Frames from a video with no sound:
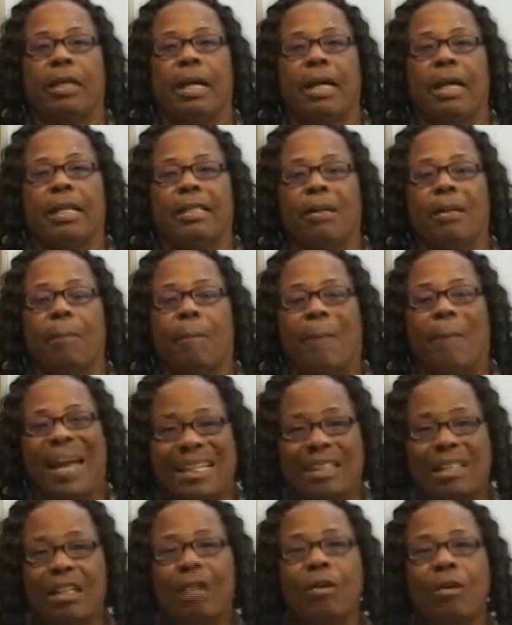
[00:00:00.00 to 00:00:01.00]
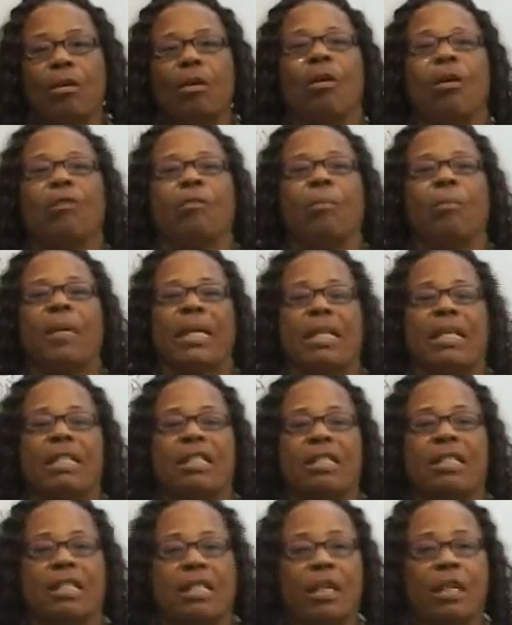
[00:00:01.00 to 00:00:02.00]
And it's a matter of making
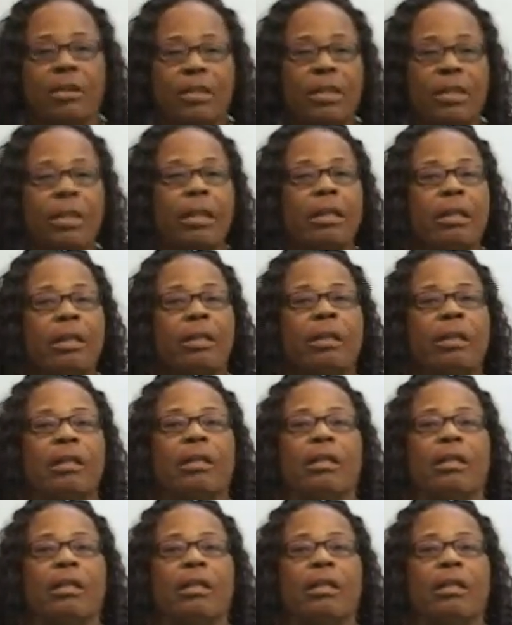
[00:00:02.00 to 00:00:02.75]
certain